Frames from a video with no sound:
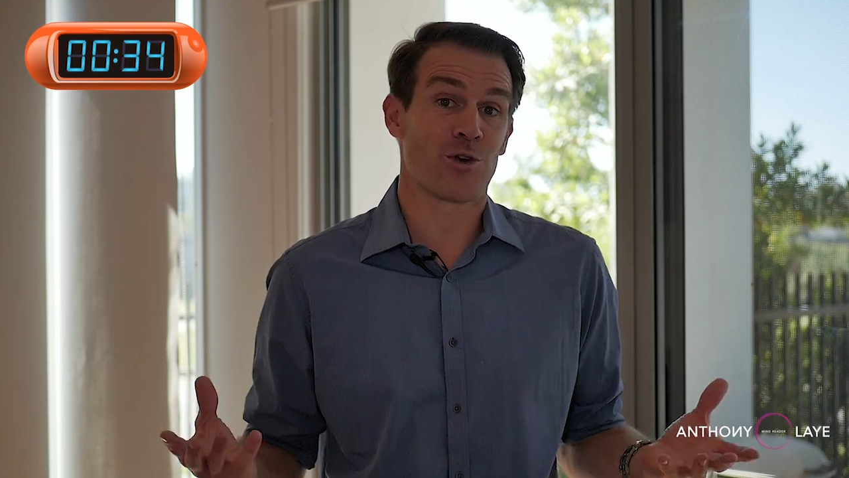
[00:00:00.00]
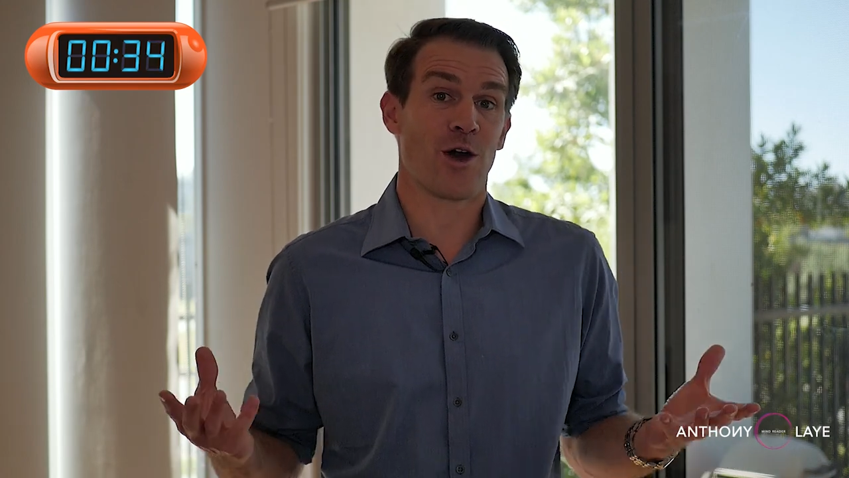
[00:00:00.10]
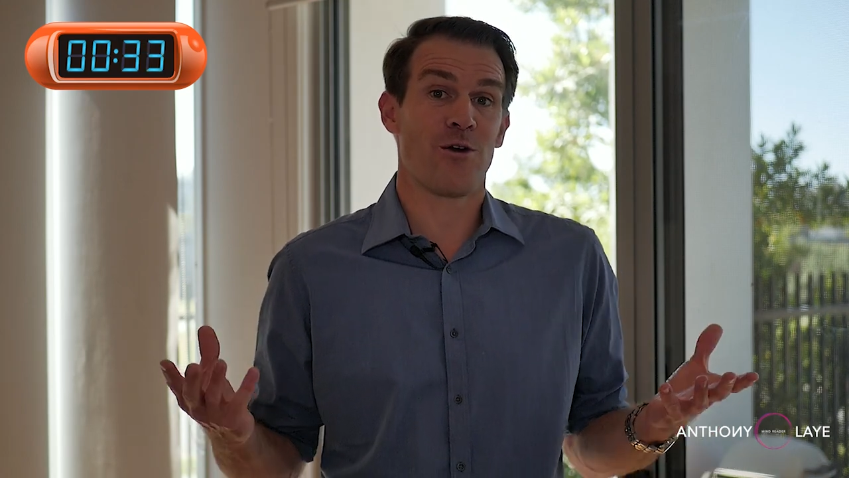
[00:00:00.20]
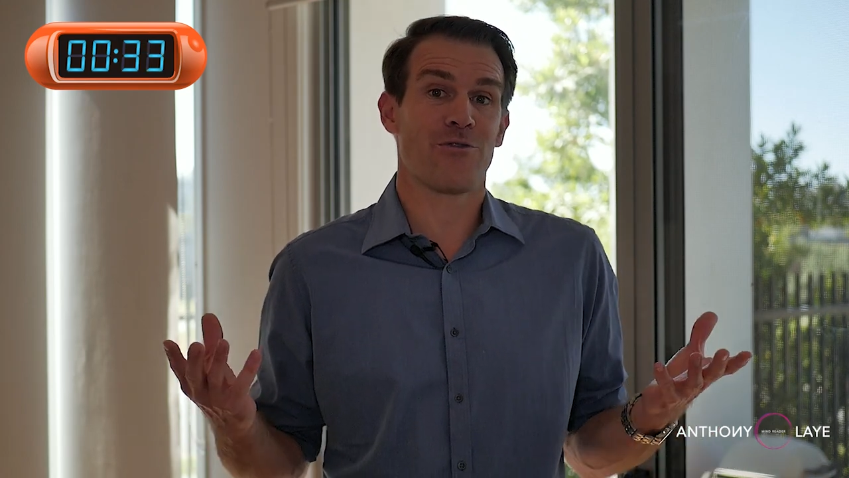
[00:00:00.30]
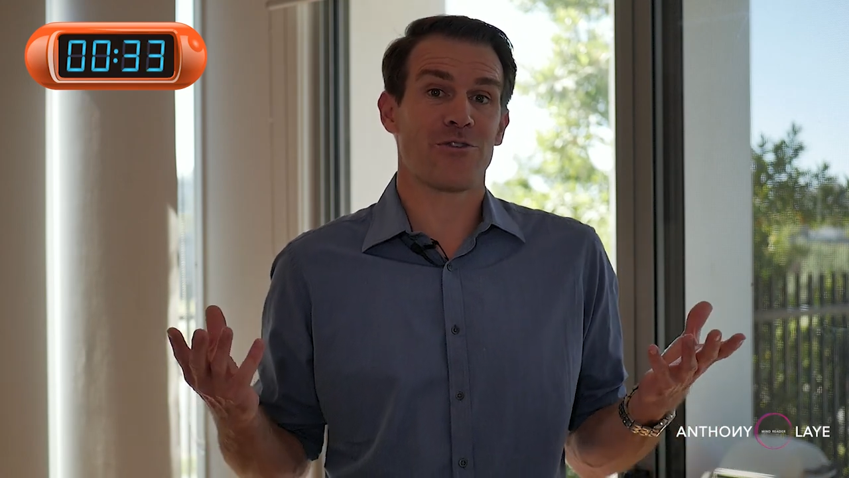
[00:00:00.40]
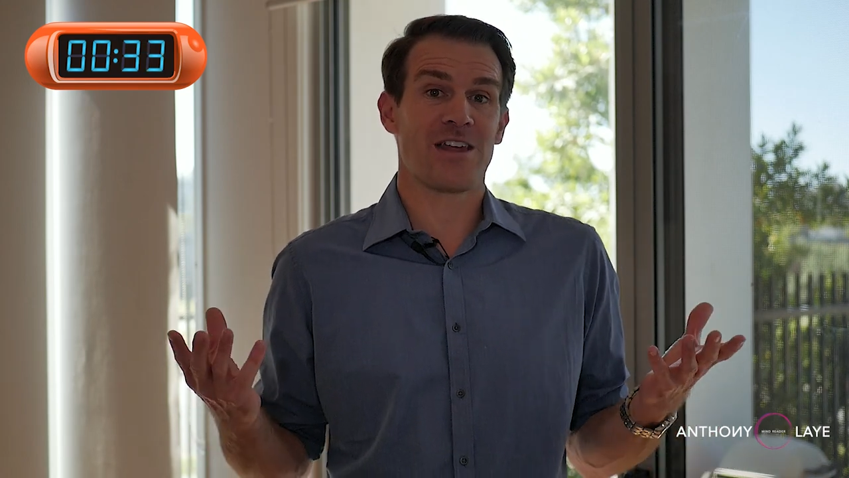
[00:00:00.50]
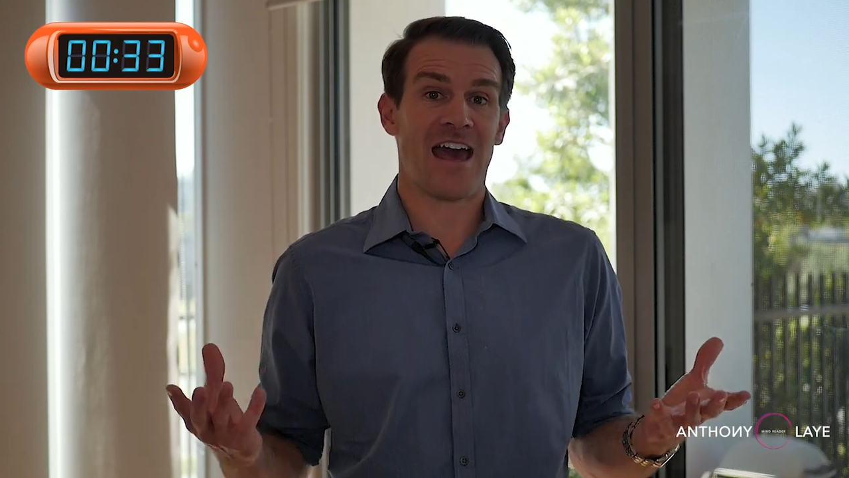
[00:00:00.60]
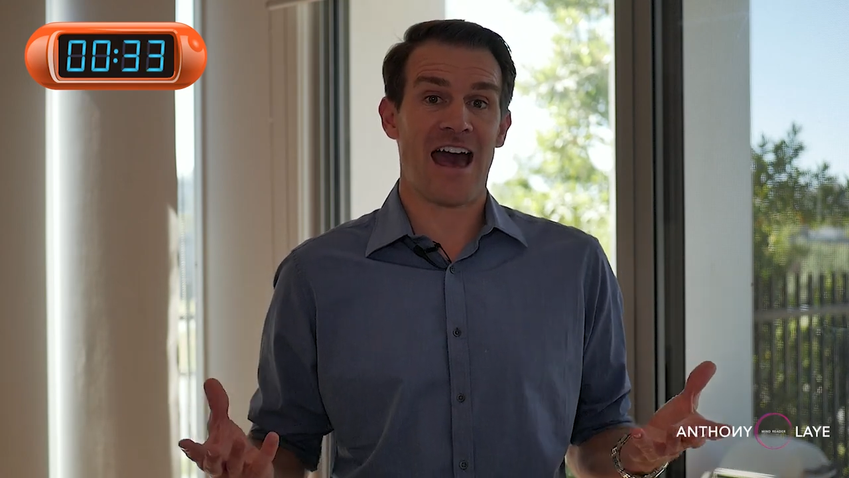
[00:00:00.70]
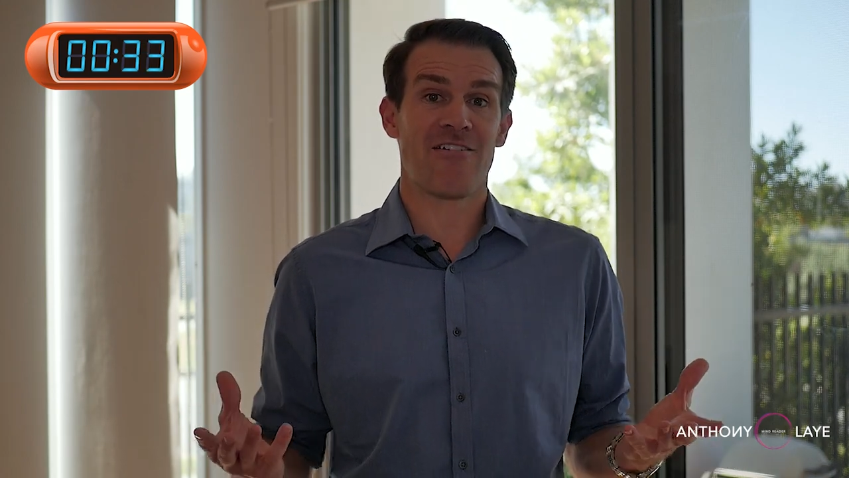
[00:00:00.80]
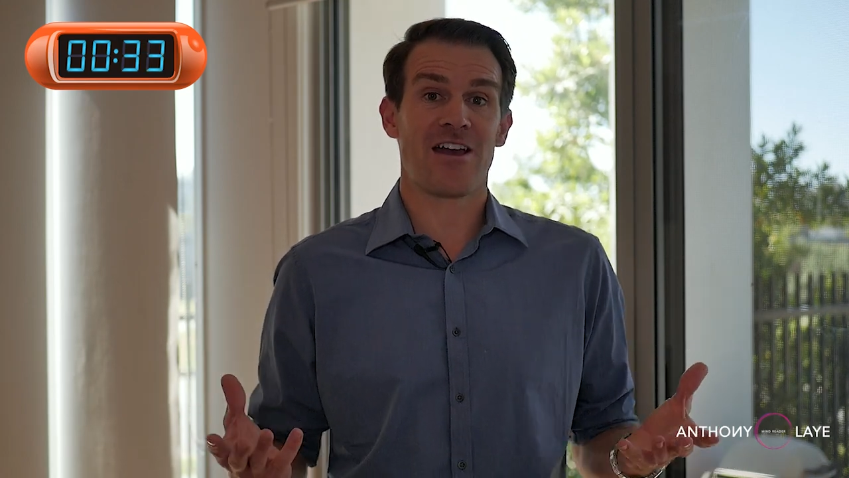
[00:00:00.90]
go for the
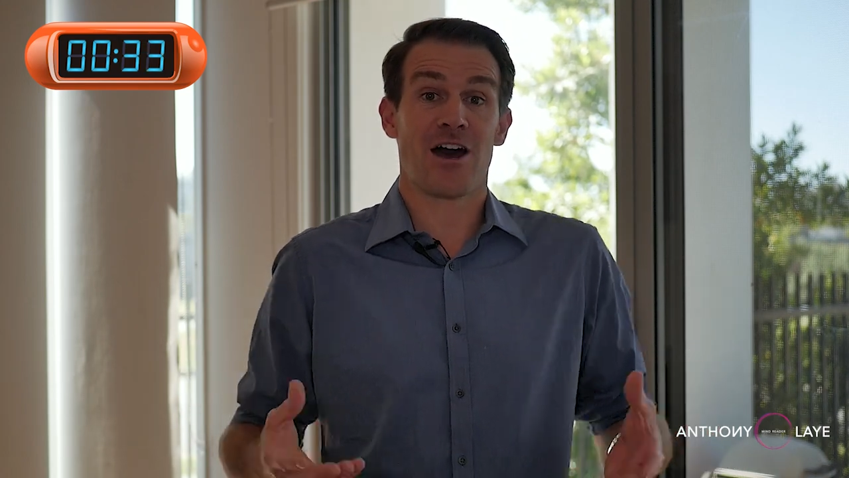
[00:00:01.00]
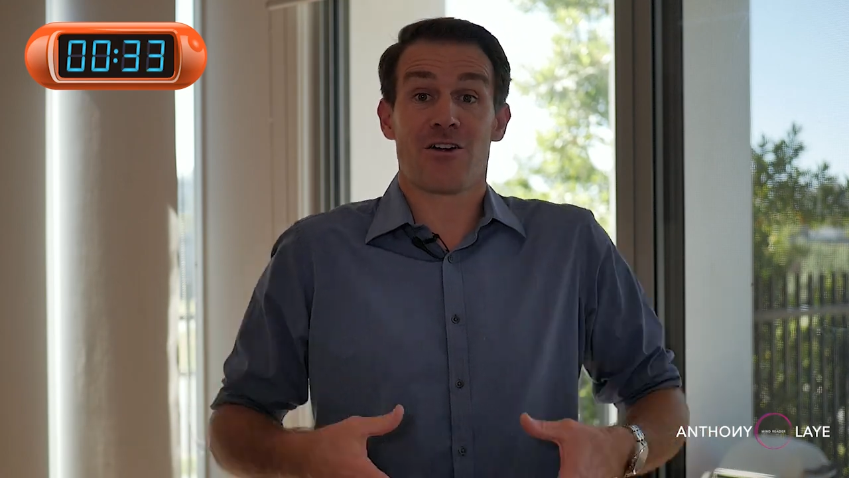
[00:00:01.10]
area